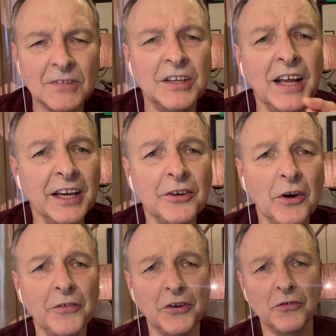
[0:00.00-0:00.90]
Now you
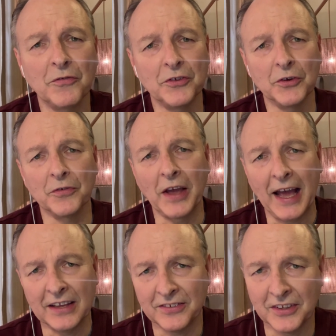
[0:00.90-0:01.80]
know you've
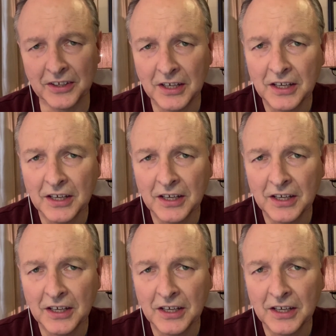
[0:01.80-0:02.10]
asked a